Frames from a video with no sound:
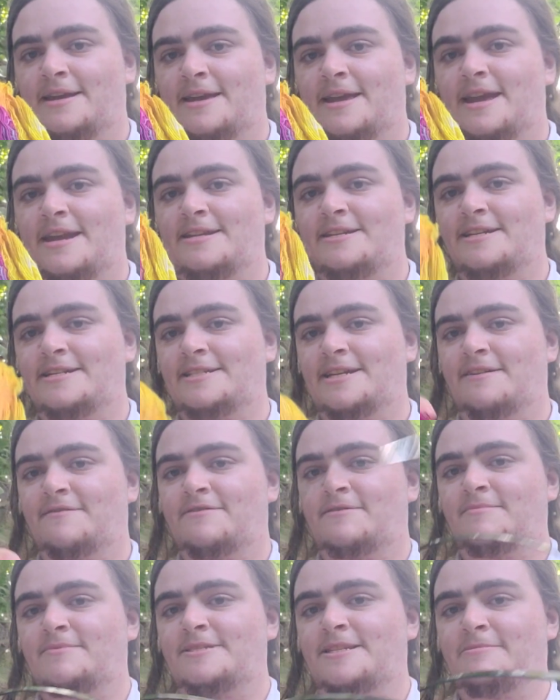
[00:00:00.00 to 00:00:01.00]
It does have
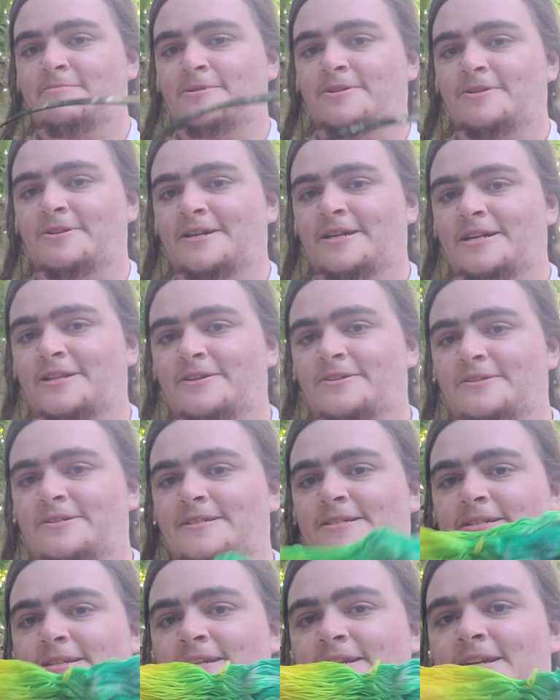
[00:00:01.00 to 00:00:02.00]
some similar
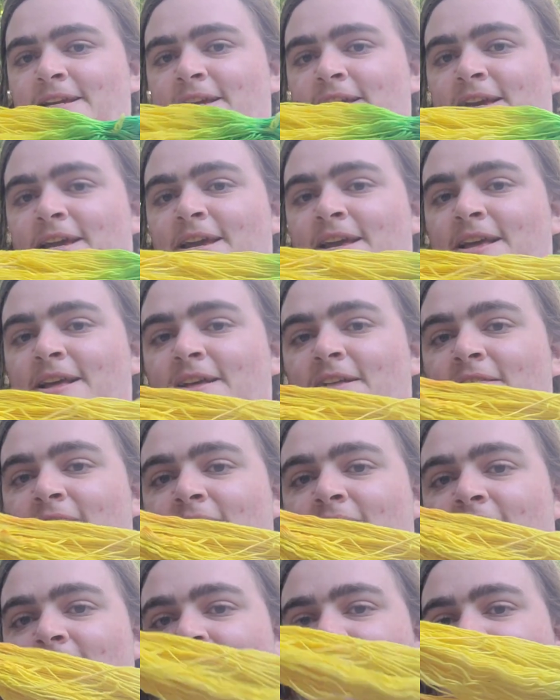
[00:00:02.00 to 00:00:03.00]
colors.
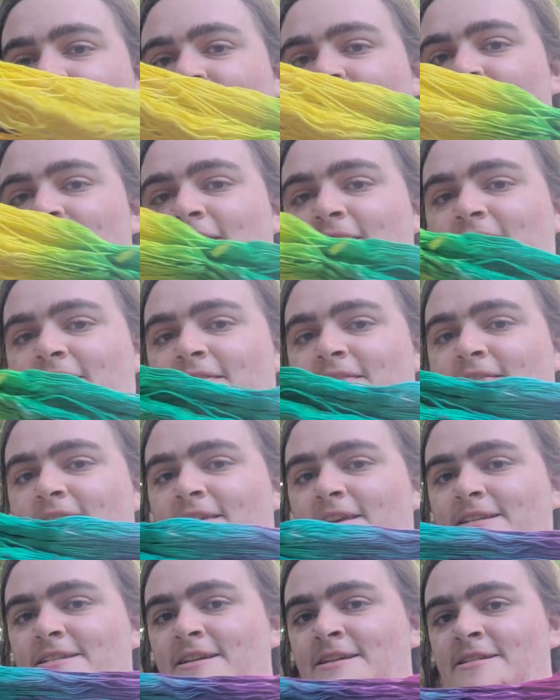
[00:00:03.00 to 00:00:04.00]
But
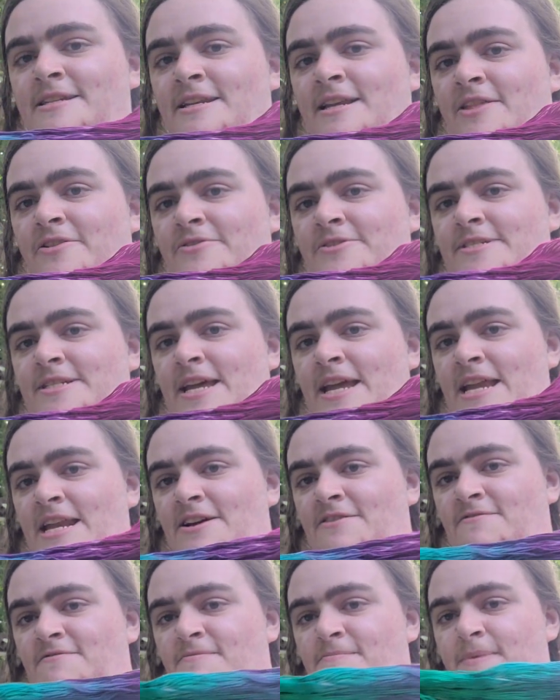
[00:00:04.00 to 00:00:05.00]
this is another skein
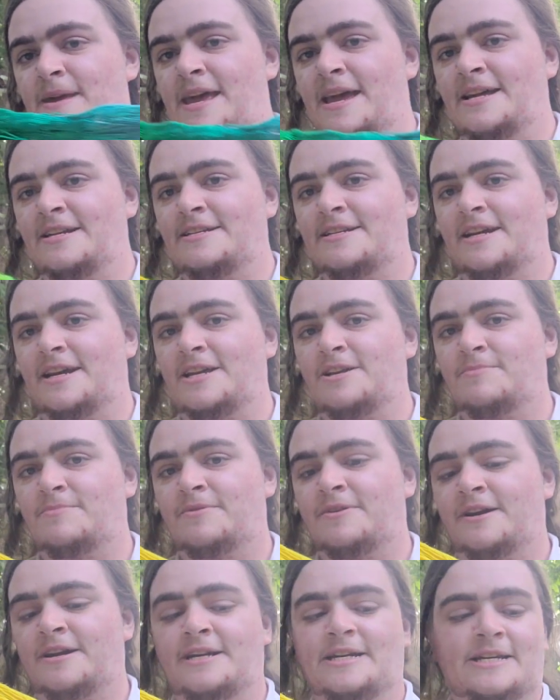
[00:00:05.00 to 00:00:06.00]
of pan-dyed
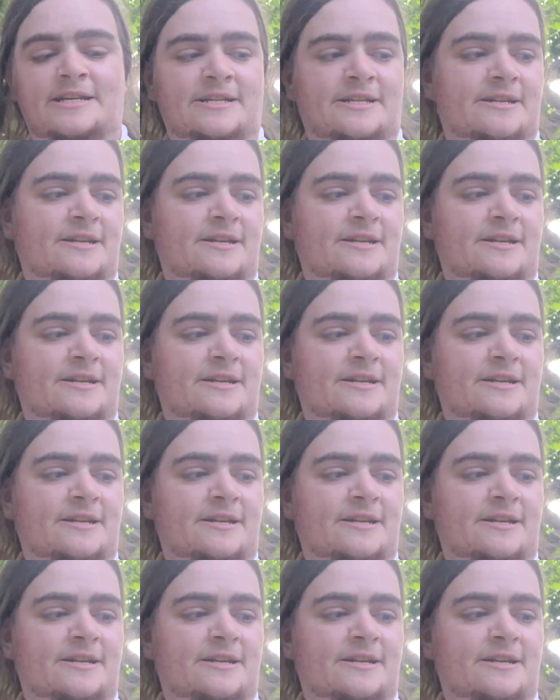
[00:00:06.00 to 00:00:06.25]
pride.